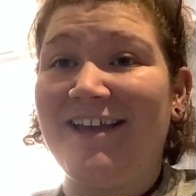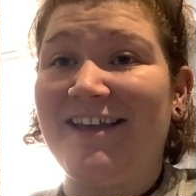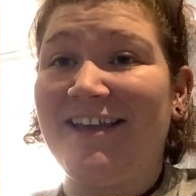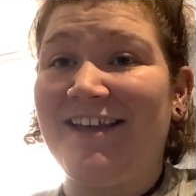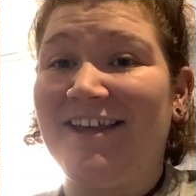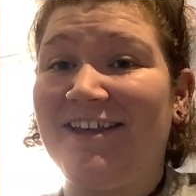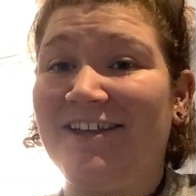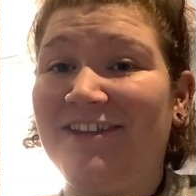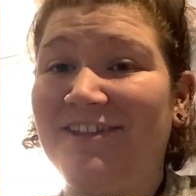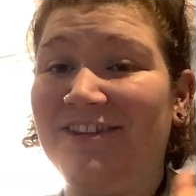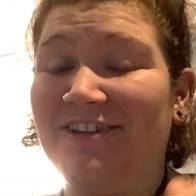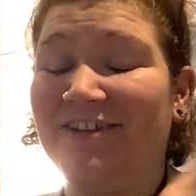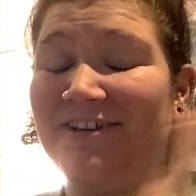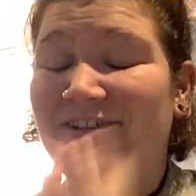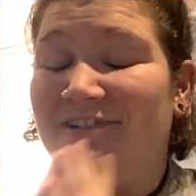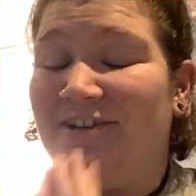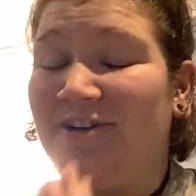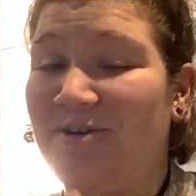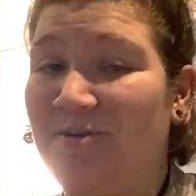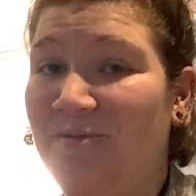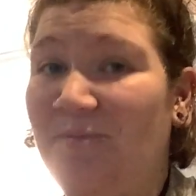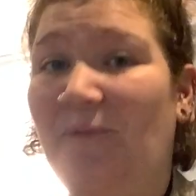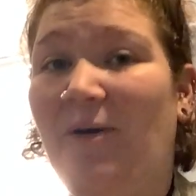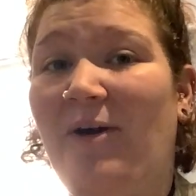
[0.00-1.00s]
Hello,
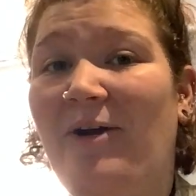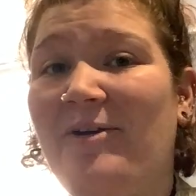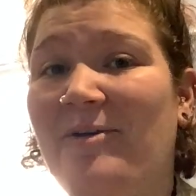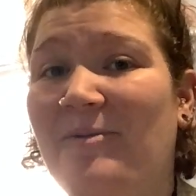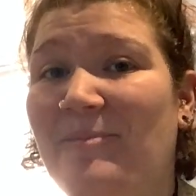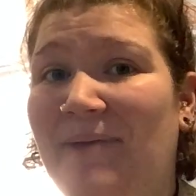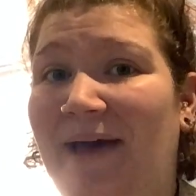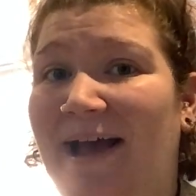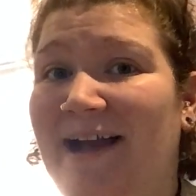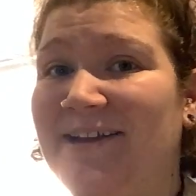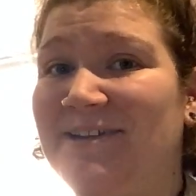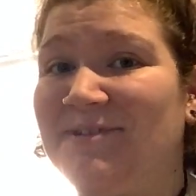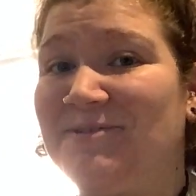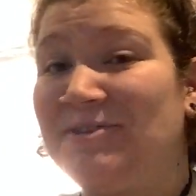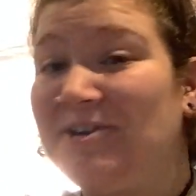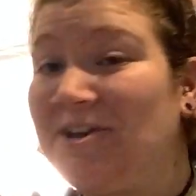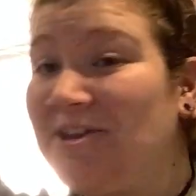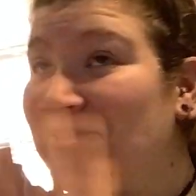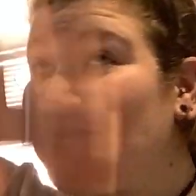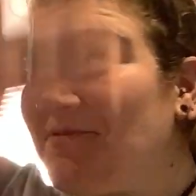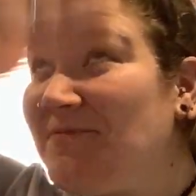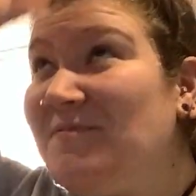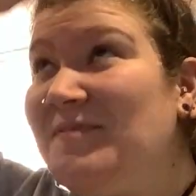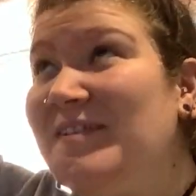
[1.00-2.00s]
welcome back to
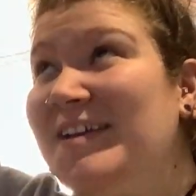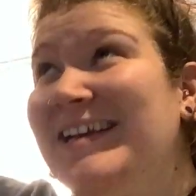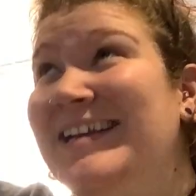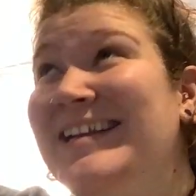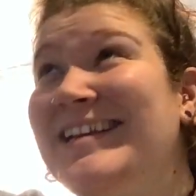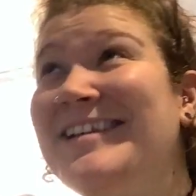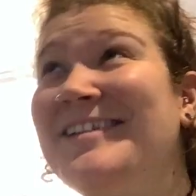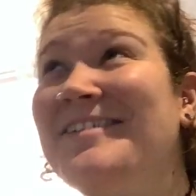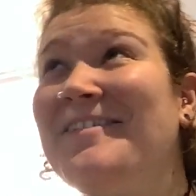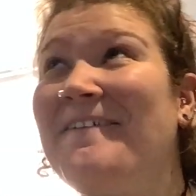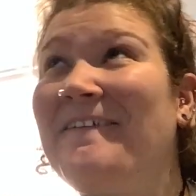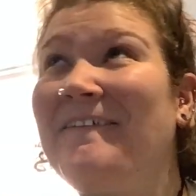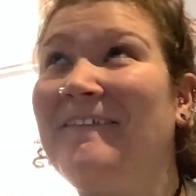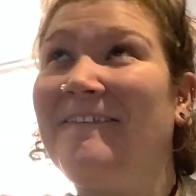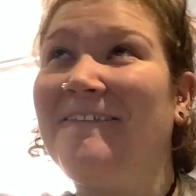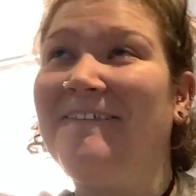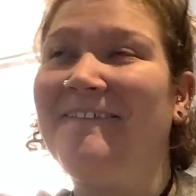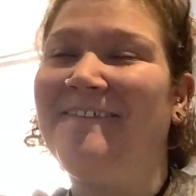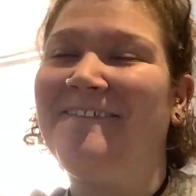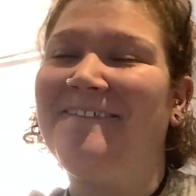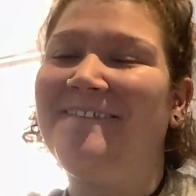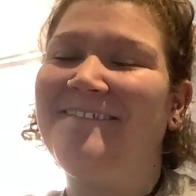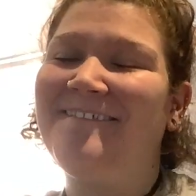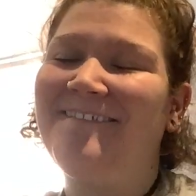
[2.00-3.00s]
another
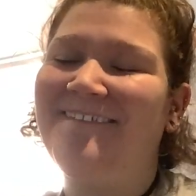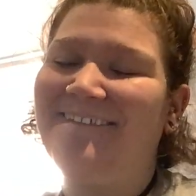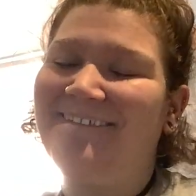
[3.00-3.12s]
video.